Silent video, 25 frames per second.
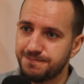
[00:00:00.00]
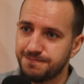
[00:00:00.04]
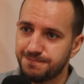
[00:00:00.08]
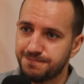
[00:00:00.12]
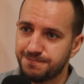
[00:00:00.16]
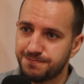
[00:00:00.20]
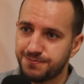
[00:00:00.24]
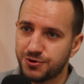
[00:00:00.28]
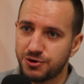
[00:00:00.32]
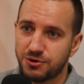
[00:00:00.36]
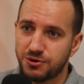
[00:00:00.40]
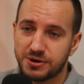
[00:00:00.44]

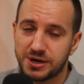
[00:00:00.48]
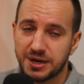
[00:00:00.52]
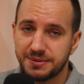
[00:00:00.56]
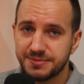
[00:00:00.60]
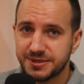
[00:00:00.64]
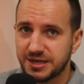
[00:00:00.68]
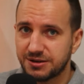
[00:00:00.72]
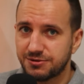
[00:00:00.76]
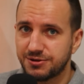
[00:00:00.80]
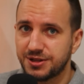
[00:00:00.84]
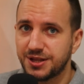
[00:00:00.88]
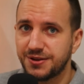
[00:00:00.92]
programs
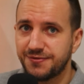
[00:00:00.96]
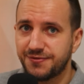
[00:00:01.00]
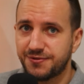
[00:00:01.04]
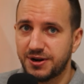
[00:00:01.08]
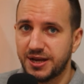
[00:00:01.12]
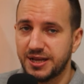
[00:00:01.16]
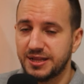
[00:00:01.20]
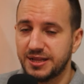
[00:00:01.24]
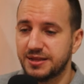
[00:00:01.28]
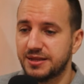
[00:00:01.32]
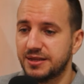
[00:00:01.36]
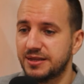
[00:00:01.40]
are
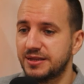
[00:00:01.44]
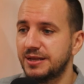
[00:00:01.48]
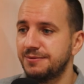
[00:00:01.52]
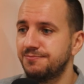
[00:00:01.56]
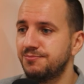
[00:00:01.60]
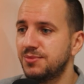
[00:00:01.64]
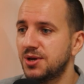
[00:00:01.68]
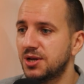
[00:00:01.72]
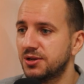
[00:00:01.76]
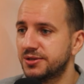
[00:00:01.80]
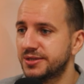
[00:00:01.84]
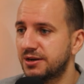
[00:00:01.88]
different, the
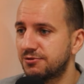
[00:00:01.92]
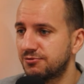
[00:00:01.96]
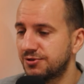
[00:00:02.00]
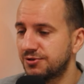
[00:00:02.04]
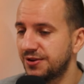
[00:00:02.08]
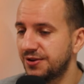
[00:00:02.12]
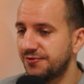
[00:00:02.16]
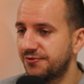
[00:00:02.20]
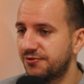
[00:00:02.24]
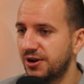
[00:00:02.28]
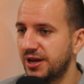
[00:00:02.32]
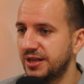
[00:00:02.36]
meals are
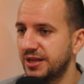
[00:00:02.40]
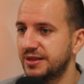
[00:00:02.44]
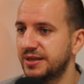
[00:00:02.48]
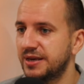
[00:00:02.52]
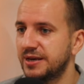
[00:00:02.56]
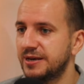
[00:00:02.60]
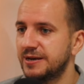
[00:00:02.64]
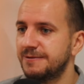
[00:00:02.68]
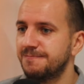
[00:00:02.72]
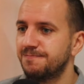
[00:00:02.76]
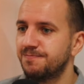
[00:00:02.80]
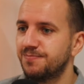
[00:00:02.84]
different,
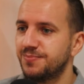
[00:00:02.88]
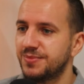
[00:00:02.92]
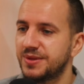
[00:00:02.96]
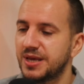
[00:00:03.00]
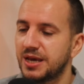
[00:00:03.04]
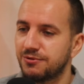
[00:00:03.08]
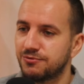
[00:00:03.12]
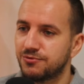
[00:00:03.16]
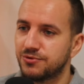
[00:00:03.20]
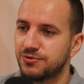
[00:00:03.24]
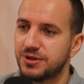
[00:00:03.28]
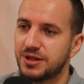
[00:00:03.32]
they
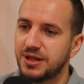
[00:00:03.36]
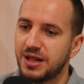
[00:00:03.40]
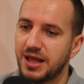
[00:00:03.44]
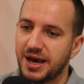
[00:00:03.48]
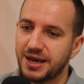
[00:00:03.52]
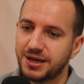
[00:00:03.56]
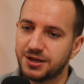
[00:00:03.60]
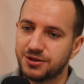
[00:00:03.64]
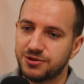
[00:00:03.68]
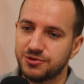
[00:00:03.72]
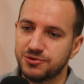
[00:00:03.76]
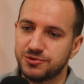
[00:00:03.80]
would
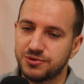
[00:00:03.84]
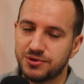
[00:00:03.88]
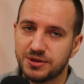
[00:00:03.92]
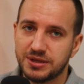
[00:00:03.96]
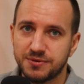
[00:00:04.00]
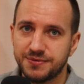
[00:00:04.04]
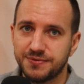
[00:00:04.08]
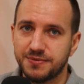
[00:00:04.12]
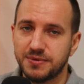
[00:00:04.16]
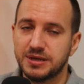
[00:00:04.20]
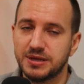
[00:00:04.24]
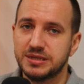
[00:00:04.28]
like to
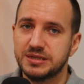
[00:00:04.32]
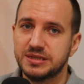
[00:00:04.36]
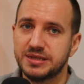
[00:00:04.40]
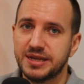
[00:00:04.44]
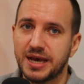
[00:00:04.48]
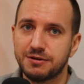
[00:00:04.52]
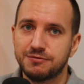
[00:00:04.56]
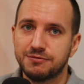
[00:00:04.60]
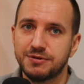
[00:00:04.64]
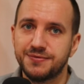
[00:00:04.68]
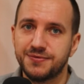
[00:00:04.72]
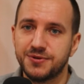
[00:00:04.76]
stay
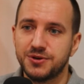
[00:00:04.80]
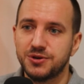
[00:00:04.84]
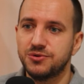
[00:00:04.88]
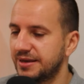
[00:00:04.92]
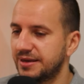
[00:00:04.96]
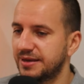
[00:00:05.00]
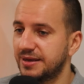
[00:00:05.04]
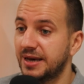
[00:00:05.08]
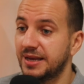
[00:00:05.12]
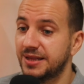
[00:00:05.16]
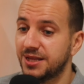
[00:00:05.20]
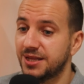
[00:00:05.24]
with you
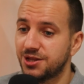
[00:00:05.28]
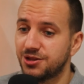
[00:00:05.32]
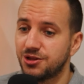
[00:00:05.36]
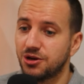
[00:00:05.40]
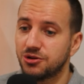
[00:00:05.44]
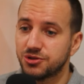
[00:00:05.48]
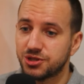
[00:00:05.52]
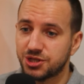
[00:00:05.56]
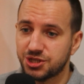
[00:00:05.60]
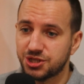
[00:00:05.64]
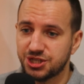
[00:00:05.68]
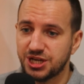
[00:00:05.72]
and
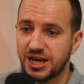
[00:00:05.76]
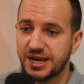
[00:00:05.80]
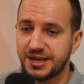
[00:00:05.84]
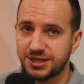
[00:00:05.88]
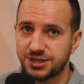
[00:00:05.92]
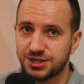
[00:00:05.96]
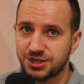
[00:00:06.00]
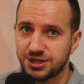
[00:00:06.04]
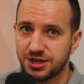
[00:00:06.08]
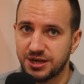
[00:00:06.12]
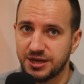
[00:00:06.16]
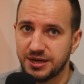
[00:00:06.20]
don't
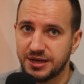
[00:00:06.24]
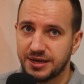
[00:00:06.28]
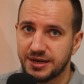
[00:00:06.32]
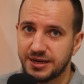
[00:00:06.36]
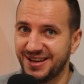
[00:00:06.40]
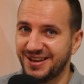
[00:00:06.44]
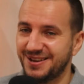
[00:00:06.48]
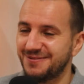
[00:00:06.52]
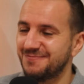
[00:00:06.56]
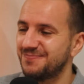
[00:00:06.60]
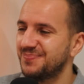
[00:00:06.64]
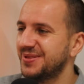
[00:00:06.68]
change
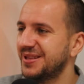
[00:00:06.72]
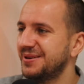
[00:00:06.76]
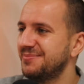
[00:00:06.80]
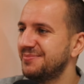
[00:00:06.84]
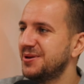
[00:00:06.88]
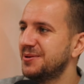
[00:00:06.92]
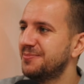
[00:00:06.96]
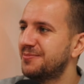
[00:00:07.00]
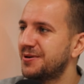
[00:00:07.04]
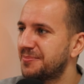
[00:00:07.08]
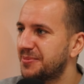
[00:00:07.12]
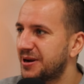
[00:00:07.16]
the meal
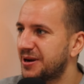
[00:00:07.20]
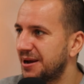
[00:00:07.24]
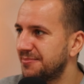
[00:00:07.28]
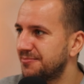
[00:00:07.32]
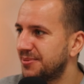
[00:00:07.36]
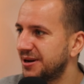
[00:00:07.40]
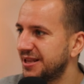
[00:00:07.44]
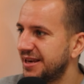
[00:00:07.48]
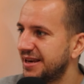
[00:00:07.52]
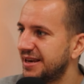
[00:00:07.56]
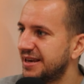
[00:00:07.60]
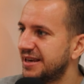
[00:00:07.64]
prep
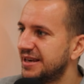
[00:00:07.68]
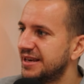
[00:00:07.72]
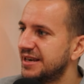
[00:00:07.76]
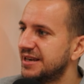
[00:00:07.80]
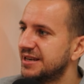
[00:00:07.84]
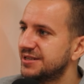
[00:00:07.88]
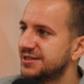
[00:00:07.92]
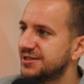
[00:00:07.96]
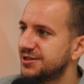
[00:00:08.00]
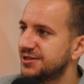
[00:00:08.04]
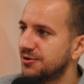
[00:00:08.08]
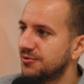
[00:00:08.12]
company.
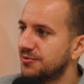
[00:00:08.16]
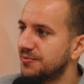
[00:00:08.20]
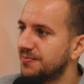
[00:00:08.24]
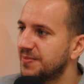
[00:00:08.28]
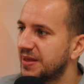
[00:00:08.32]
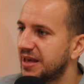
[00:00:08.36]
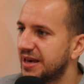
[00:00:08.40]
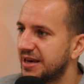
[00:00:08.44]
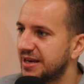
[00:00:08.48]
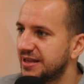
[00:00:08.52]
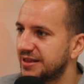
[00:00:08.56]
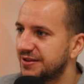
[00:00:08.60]
So
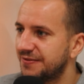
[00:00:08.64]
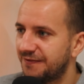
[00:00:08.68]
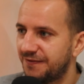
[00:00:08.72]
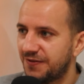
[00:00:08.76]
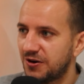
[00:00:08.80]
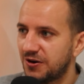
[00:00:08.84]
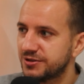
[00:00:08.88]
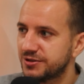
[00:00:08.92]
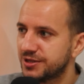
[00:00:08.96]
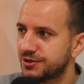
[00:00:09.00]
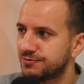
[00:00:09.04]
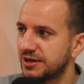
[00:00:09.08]
the
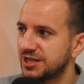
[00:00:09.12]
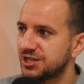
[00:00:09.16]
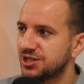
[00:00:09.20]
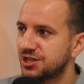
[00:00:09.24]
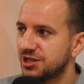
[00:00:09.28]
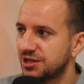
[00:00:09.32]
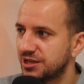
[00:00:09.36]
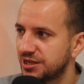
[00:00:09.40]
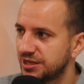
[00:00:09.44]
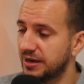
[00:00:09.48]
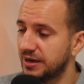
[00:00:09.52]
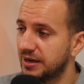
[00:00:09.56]
first
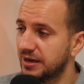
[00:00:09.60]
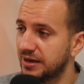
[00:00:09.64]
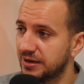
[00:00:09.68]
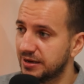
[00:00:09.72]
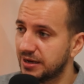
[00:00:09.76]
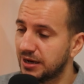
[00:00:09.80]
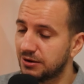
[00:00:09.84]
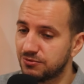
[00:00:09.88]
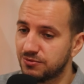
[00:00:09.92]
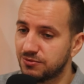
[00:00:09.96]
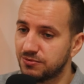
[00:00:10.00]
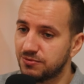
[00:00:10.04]
question is
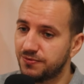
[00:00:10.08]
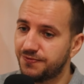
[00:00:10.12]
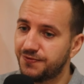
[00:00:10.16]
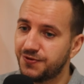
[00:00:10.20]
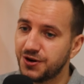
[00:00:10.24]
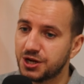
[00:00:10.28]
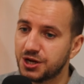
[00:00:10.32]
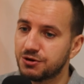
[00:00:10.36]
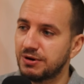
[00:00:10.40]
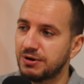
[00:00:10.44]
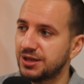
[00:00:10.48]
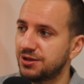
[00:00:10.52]
how
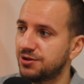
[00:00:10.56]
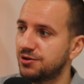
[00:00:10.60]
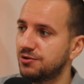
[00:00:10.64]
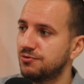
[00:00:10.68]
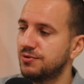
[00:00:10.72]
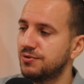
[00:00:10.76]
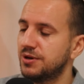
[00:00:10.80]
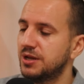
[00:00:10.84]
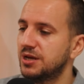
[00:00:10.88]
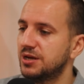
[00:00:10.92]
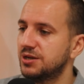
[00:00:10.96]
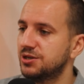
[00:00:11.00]
frequent you
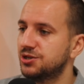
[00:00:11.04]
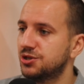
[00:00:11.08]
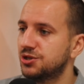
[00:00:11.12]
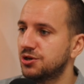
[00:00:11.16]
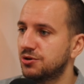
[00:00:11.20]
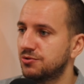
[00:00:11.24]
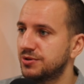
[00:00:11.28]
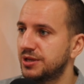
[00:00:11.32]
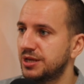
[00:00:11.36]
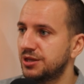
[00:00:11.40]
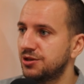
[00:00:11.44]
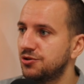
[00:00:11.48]
will show
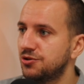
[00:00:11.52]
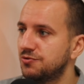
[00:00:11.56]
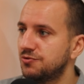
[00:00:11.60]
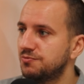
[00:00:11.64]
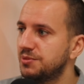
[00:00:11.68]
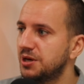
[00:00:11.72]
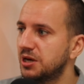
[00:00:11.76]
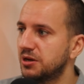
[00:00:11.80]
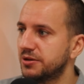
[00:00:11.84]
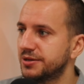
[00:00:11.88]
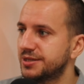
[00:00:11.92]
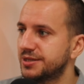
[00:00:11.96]
the new
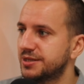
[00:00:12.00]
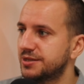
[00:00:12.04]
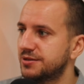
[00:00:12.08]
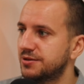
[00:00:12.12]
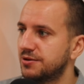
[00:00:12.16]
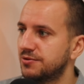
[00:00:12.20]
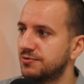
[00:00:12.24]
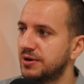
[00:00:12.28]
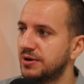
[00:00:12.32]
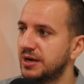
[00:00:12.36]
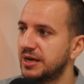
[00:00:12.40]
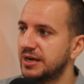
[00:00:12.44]
meals,
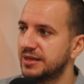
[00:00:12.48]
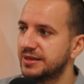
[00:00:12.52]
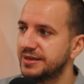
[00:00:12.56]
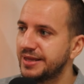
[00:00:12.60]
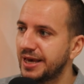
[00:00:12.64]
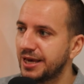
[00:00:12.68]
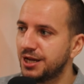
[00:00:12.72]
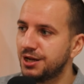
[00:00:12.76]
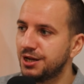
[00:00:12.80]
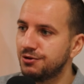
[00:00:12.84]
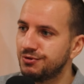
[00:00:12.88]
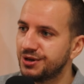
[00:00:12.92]
so
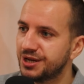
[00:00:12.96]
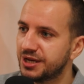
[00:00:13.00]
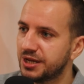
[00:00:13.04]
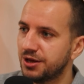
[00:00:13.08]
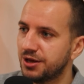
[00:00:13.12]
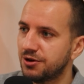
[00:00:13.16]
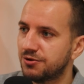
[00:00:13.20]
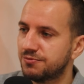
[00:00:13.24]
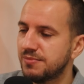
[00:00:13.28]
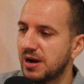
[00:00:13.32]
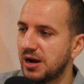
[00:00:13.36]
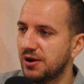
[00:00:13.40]
daily, weekly,
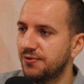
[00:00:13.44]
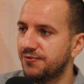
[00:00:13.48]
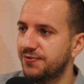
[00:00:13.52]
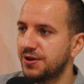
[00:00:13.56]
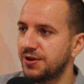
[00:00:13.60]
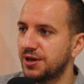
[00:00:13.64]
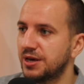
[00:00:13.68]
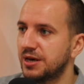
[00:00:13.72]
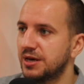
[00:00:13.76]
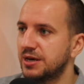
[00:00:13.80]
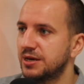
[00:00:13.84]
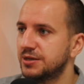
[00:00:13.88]
or monthly.
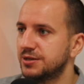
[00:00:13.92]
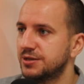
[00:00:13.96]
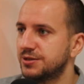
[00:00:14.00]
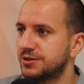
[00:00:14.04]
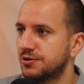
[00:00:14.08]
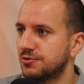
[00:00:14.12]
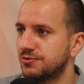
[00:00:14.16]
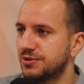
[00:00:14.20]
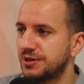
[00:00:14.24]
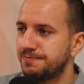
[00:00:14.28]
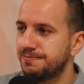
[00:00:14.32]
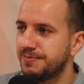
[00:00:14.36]

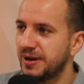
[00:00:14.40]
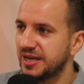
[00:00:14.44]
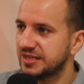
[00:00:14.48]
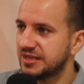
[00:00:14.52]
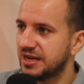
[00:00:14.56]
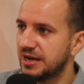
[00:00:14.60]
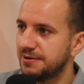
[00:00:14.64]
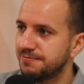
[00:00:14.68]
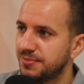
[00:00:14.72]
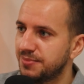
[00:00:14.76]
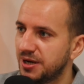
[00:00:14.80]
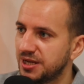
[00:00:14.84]
So the best
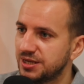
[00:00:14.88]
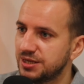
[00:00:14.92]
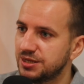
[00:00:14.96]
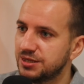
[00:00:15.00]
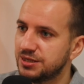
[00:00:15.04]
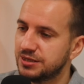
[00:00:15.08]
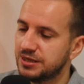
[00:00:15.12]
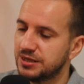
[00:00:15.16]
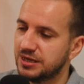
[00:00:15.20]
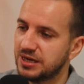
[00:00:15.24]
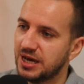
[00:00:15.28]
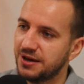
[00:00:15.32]

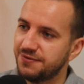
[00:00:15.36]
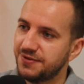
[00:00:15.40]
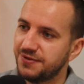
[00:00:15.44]
companies have a